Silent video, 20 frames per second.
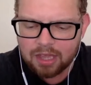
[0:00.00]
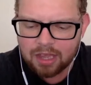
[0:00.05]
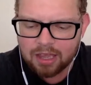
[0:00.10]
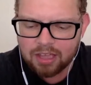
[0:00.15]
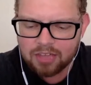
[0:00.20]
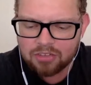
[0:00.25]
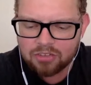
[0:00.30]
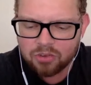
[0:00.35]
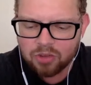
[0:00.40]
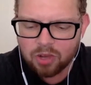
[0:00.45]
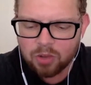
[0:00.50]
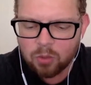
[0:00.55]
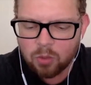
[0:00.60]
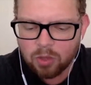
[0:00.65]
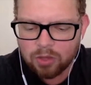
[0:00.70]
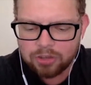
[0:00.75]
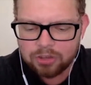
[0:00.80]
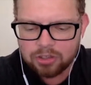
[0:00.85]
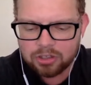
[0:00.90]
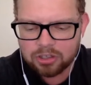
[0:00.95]
So I
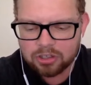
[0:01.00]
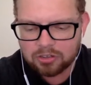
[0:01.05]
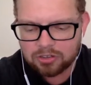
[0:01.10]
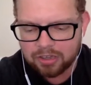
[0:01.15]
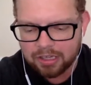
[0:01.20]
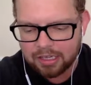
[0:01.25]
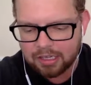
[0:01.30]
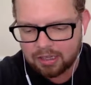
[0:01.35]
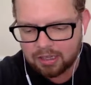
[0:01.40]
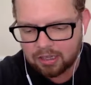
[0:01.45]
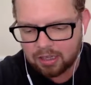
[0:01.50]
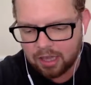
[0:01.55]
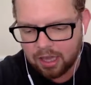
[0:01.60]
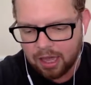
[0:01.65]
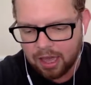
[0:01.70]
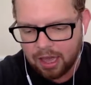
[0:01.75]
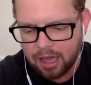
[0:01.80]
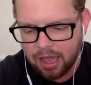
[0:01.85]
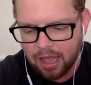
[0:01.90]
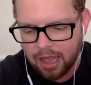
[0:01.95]
wonder, like,
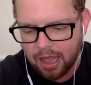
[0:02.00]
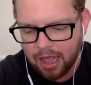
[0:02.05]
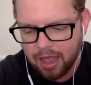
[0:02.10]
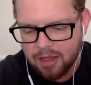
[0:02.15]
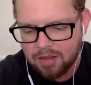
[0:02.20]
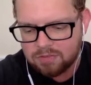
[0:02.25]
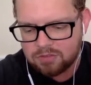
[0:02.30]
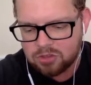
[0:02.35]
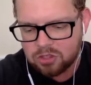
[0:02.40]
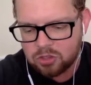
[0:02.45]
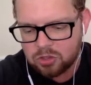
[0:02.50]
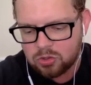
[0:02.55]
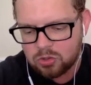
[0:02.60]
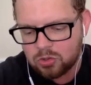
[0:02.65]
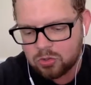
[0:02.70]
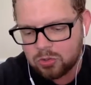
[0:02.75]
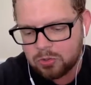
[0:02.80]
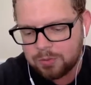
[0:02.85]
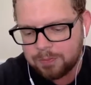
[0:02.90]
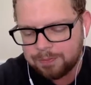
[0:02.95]
how have
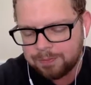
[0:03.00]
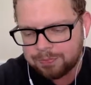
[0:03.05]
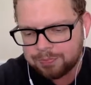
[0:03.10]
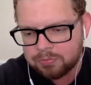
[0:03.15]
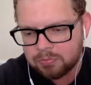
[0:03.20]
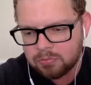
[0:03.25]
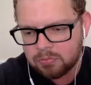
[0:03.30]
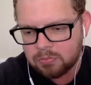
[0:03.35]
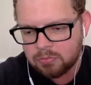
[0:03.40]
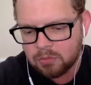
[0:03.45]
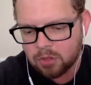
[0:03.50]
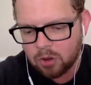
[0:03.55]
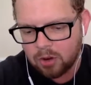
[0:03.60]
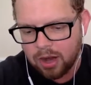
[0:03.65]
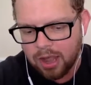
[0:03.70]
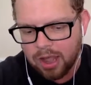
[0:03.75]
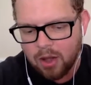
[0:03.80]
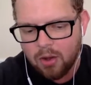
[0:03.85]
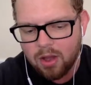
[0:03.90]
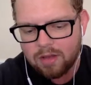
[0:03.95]
you
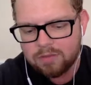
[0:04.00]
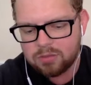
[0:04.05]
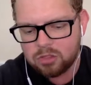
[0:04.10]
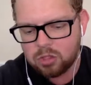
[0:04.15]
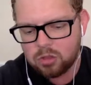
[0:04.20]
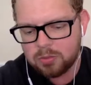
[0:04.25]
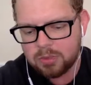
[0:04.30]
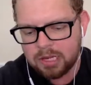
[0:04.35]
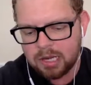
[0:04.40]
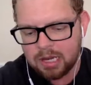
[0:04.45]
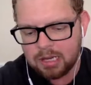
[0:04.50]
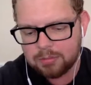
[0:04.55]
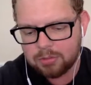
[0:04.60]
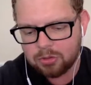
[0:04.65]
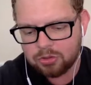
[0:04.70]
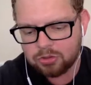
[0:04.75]
been able